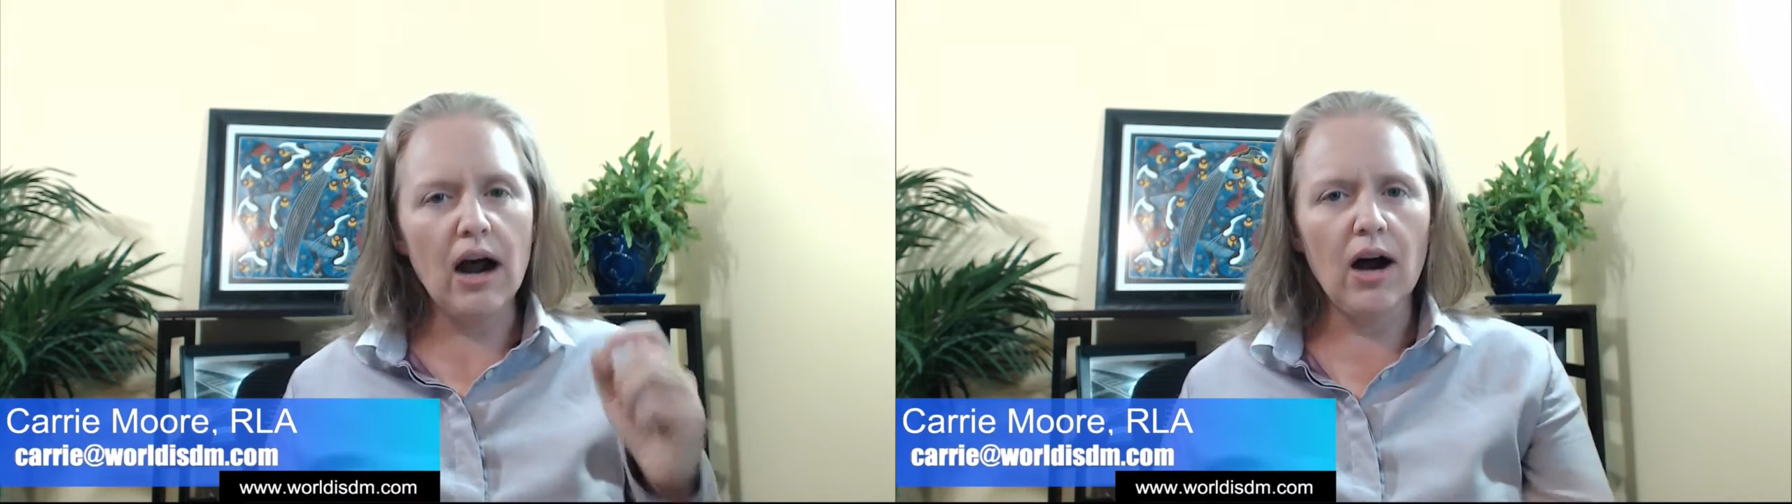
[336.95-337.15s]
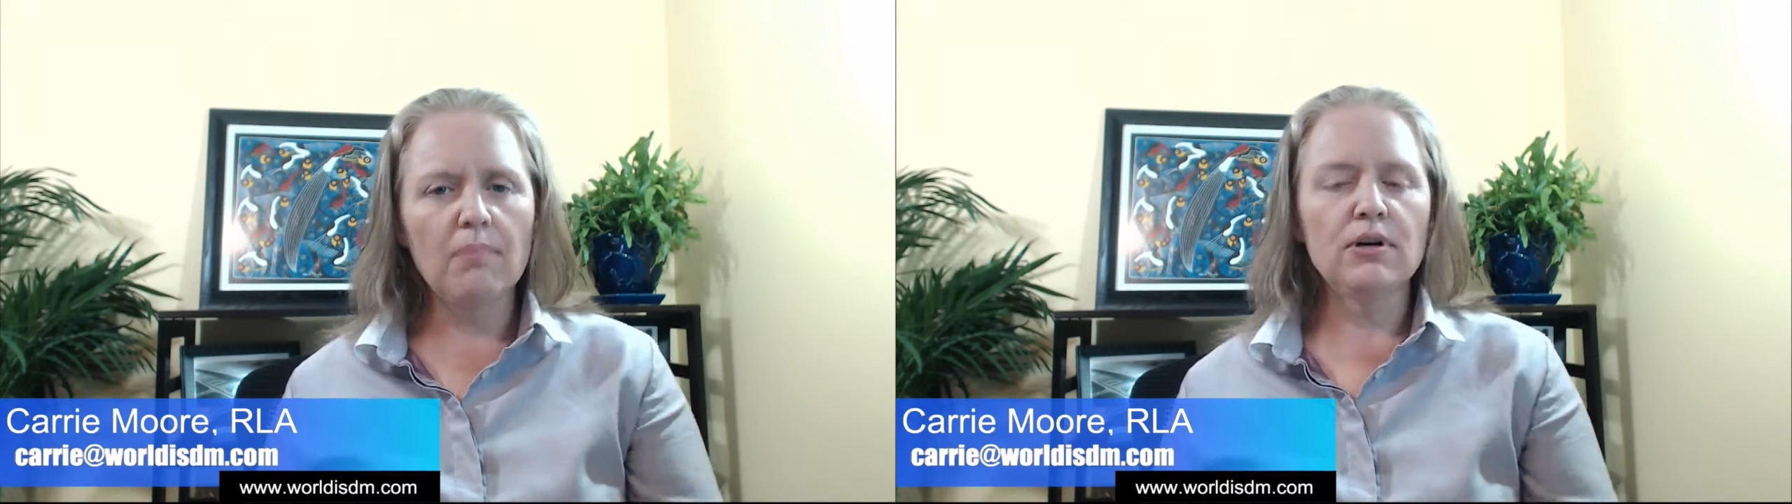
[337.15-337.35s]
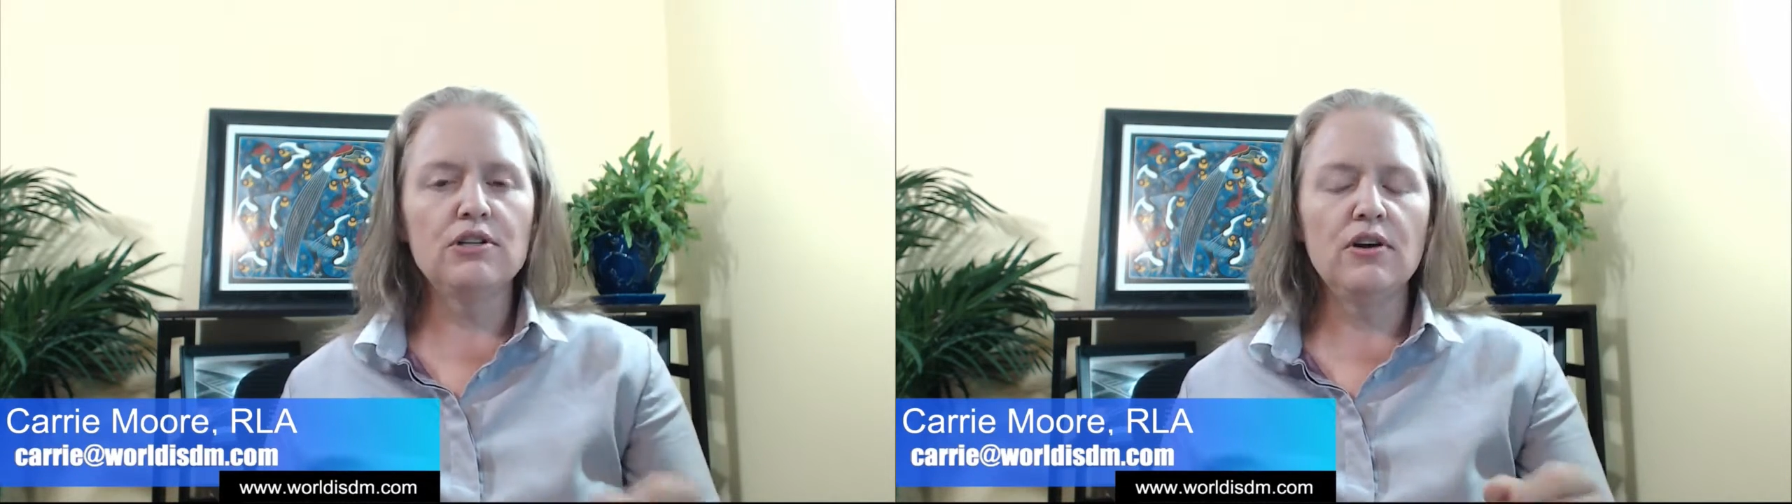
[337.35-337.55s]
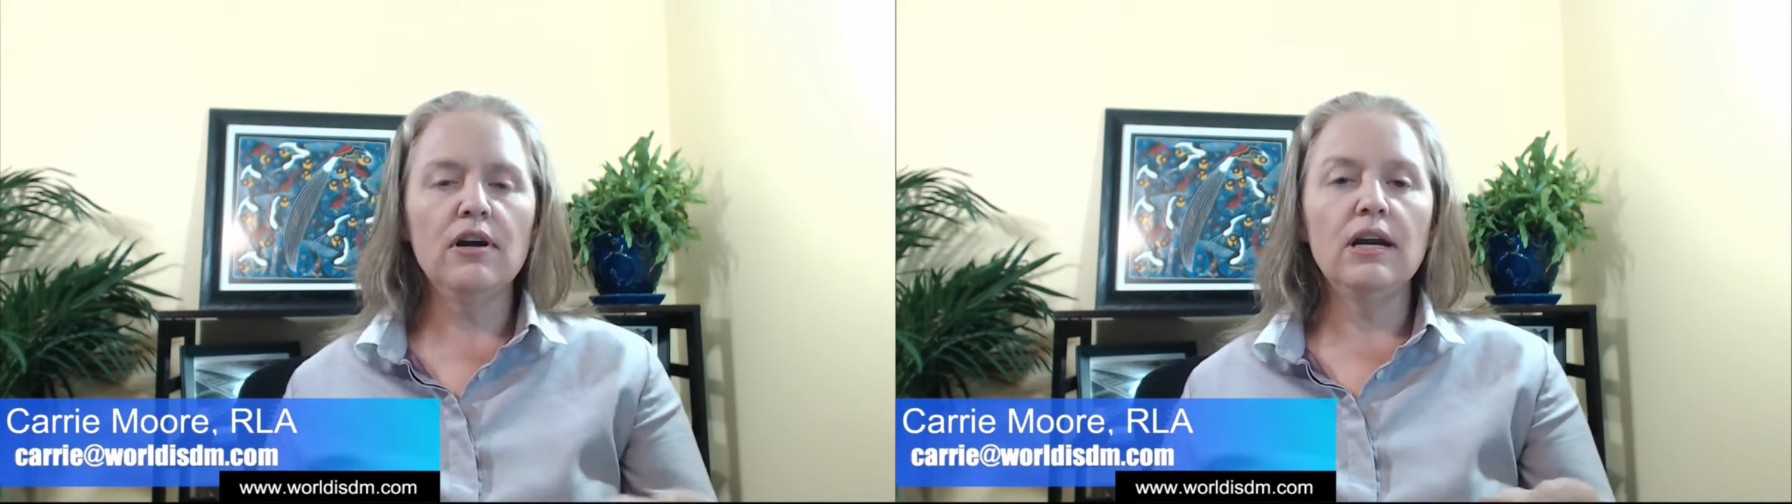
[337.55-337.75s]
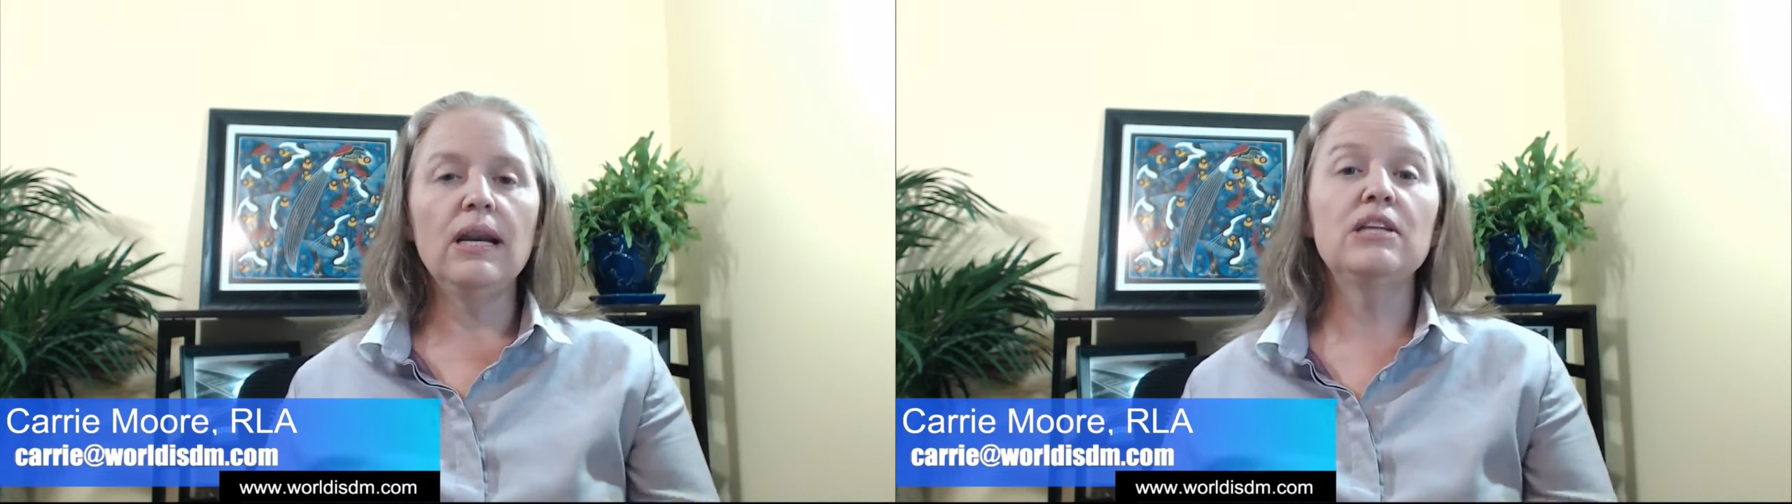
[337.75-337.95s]

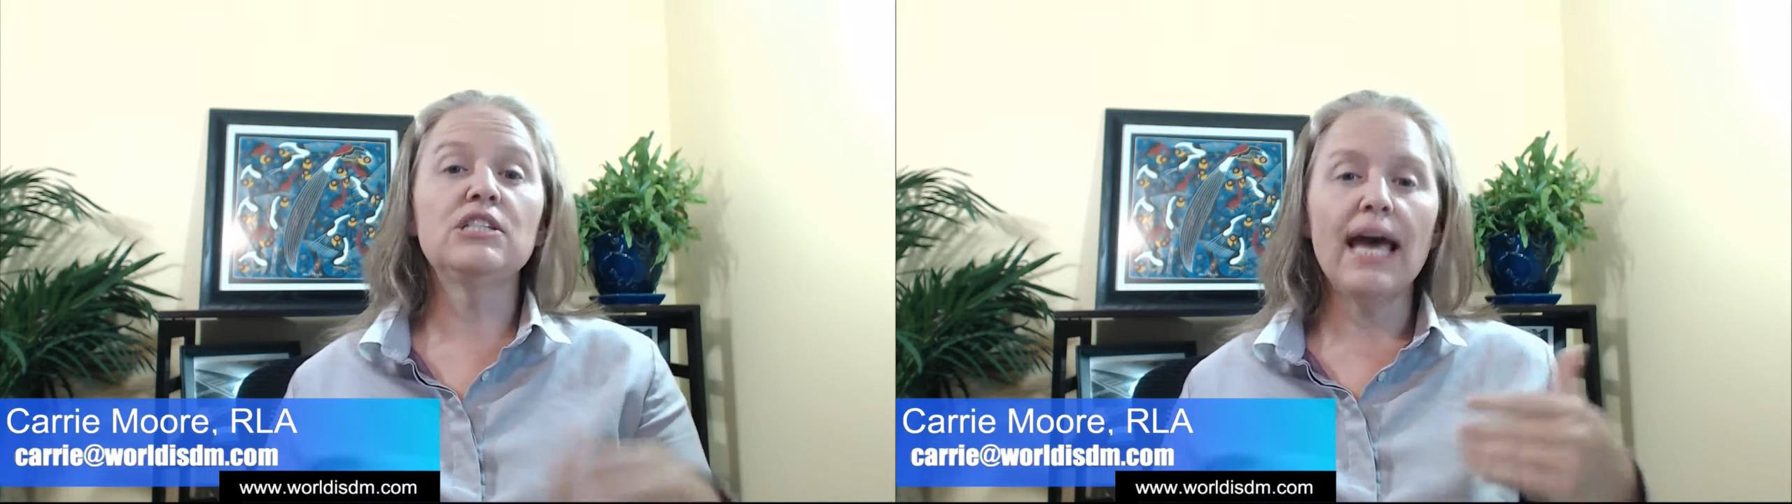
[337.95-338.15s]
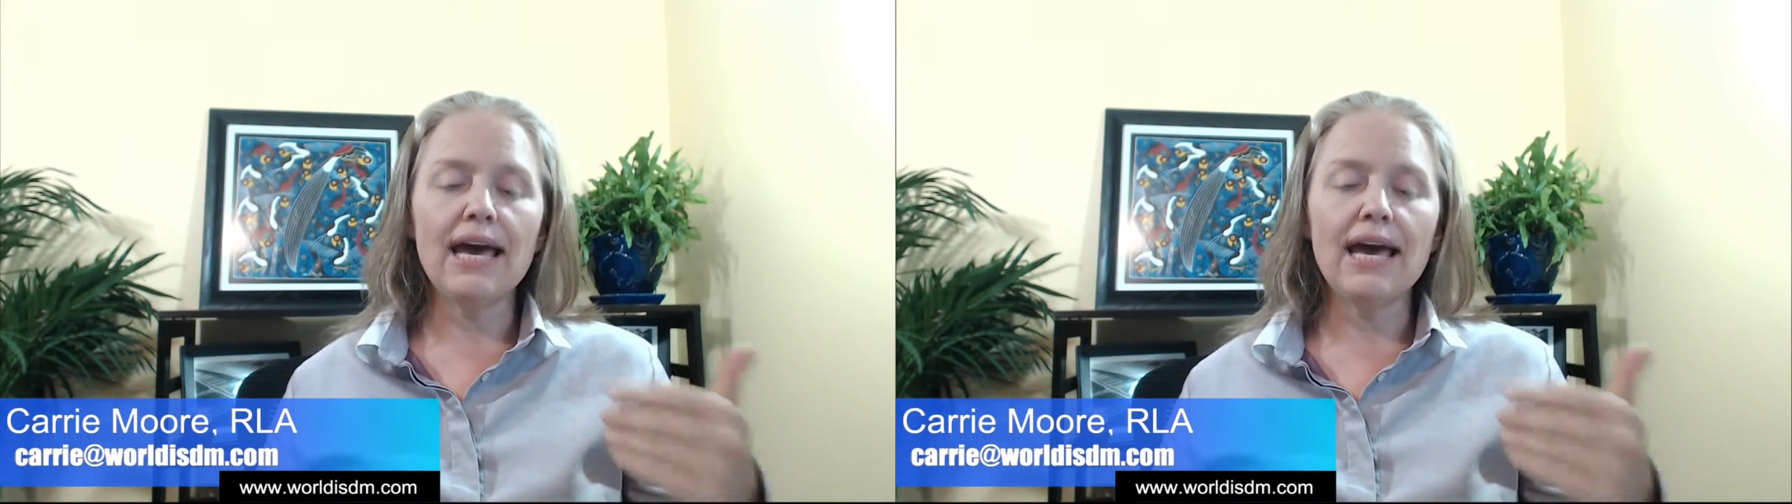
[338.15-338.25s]
opportunity to